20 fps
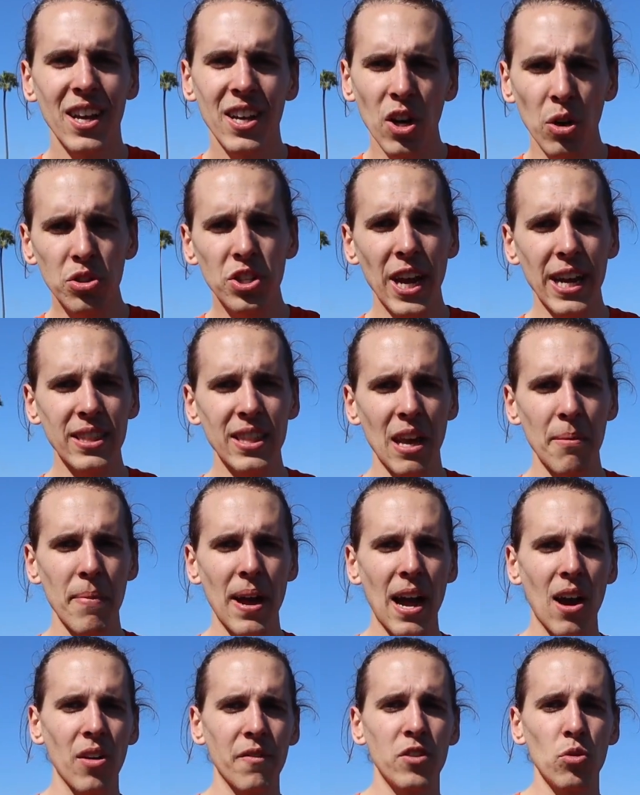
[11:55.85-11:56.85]
Go check them
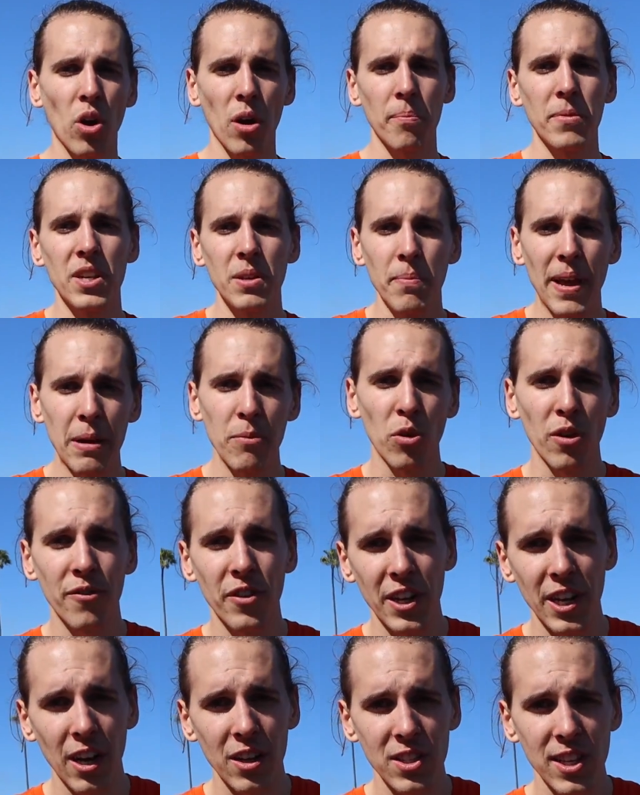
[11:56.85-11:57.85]
out if you want me to make more
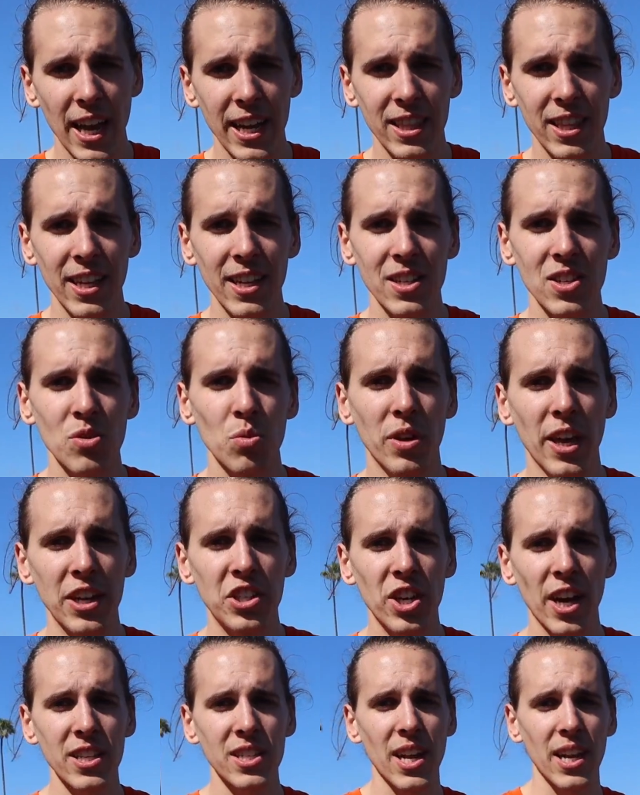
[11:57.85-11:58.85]
videos like this.
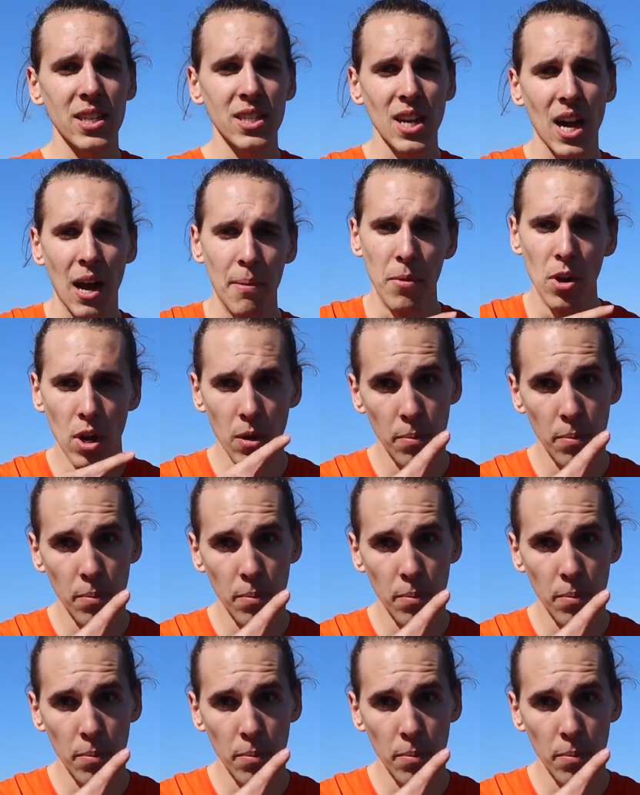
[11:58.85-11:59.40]
Catch you guys next time.